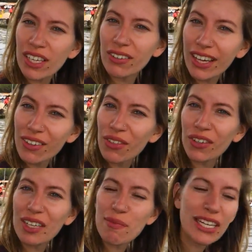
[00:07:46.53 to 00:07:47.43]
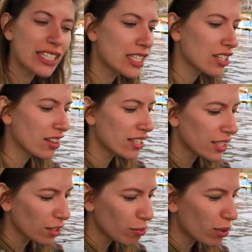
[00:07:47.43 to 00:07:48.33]
That'll get you 30 minutes on
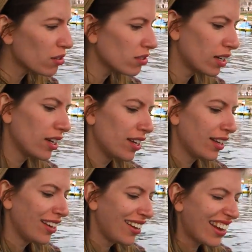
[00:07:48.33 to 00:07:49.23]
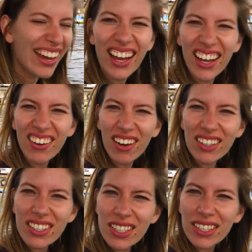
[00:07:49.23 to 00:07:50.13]
this little boat. And
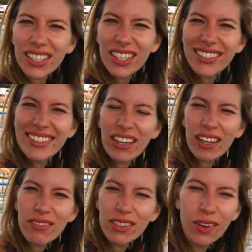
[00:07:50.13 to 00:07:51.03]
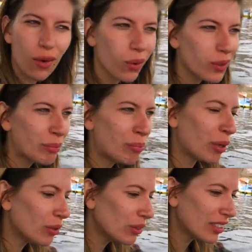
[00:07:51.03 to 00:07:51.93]
honestly, it's kind of an old
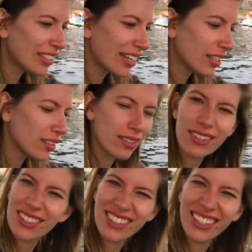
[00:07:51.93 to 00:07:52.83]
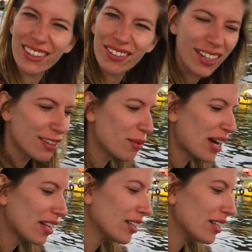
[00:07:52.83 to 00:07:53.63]
boat and it doesn't steer very well.